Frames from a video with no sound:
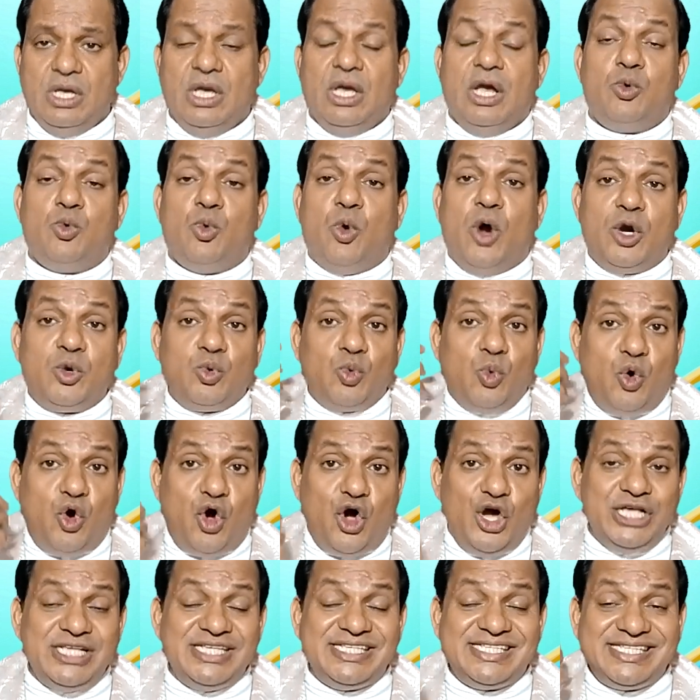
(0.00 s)
what
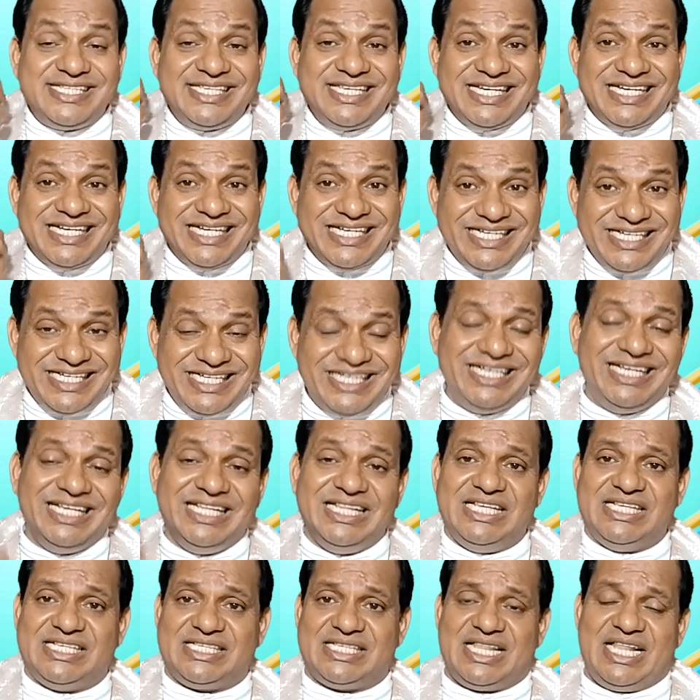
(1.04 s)
voice he heard in
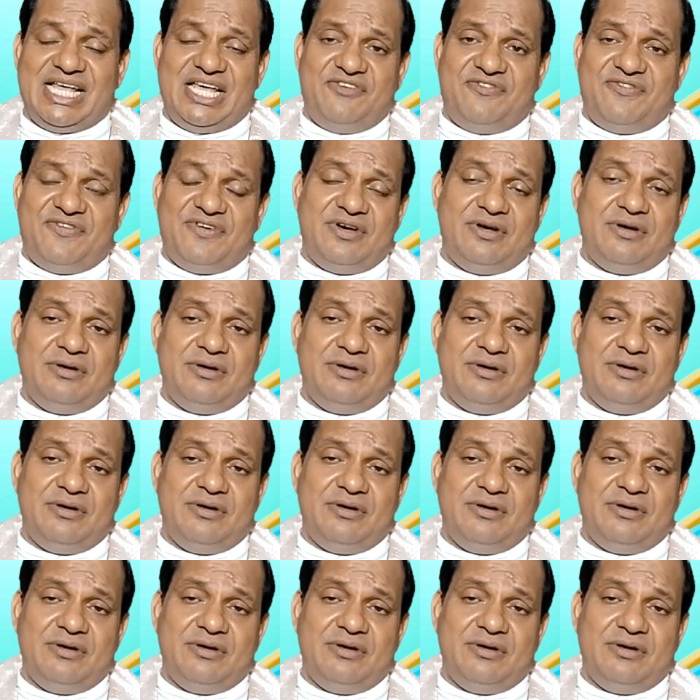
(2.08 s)
his life.